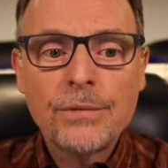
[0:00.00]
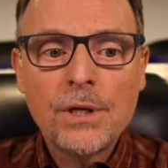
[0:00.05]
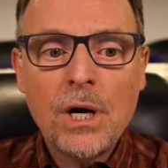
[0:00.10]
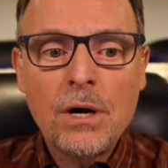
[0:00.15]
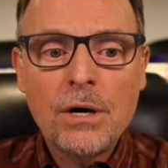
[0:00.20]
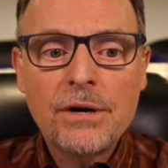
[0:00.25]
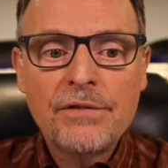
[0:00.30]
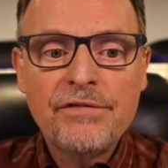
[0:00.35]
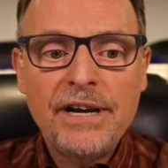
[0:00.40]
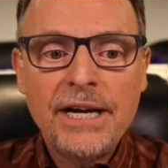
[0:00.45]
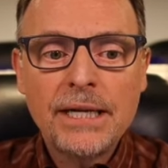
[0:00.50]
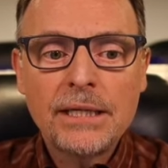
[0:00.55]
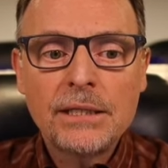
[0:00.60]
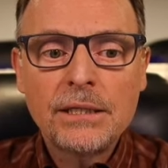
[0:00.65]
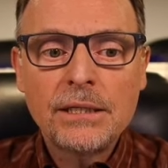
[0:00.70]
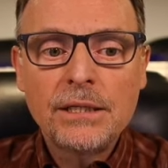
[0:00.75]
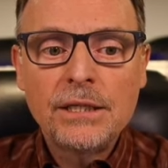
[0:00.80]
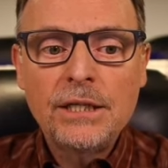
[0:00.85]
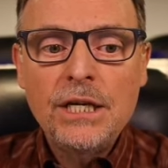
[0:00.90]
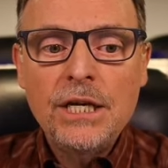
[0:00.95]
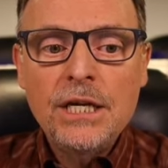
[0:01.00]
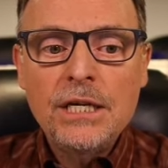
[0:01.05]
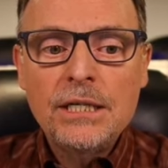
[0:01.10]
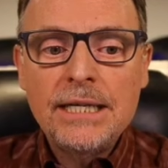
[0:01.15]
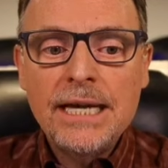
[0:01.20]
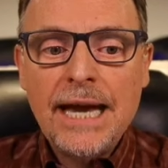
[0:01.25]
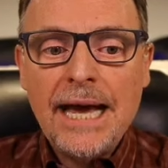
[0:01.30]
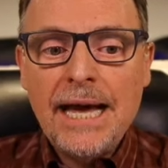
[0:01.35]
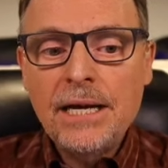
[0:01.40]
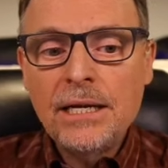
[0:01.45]
artifact.
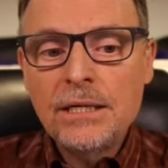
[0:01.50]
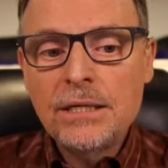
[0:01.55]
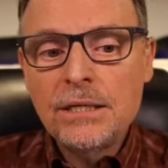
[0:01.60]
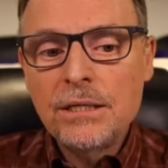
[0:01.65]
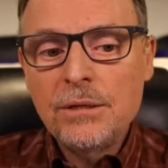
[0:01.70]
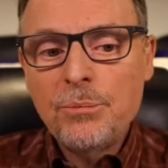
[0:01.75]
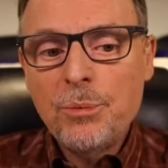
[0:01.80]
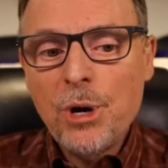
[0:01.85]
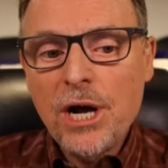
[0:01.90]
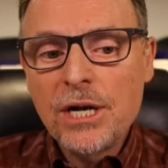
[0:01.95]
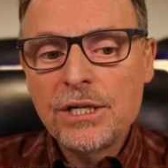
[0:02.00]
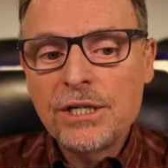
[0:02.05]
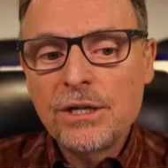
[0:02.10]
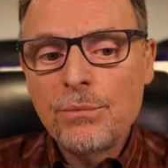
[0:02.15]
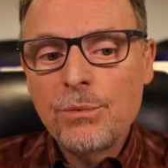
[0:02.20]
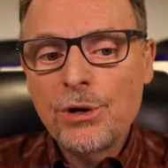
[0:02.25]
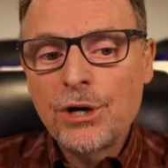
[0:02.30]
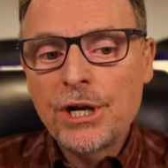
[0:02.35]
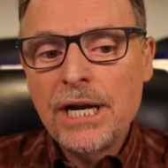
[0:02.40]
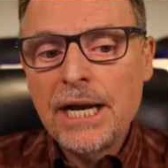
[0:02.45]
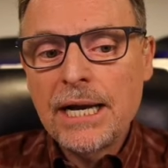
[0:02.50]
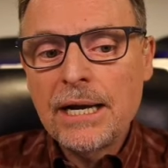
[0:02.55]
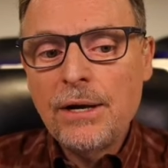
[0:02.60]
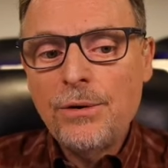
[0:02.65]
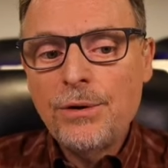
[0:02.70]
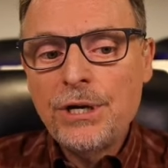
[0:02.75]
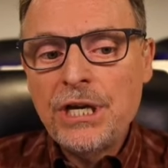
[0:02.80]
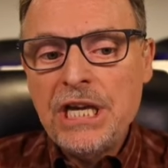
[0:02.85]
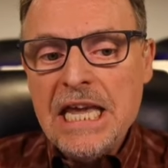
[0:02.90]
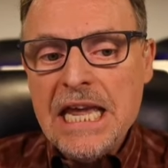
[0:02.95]
To add it to the project, we're going to go
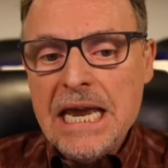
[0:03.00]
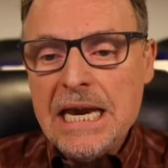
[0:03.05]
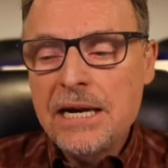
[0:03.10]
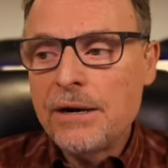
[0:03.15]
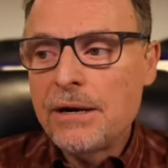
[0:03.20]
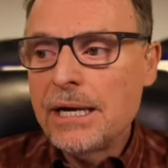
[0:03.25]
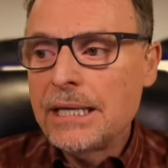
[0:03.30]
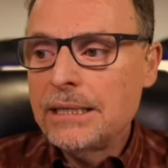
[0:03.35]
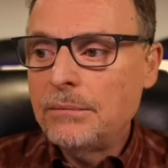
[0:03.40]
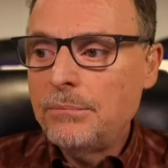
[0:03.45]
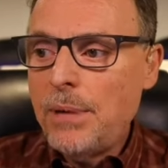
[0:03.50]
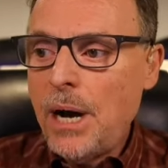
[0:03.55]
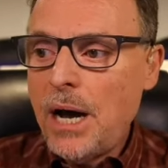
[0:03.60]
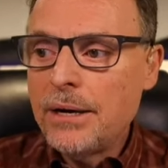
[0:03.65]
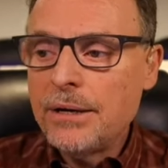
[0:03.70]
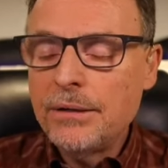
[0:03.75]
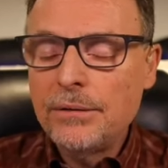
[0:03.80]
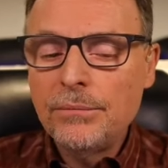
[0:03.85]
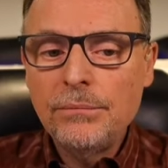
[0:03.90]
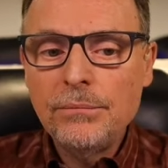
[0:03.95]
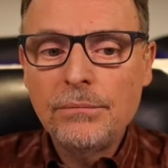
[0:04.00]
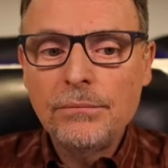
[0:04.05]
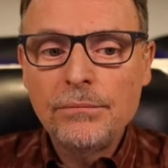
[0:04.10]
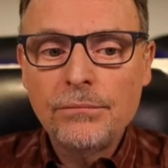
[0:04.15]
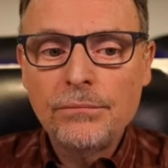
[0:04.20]
here at the bottom,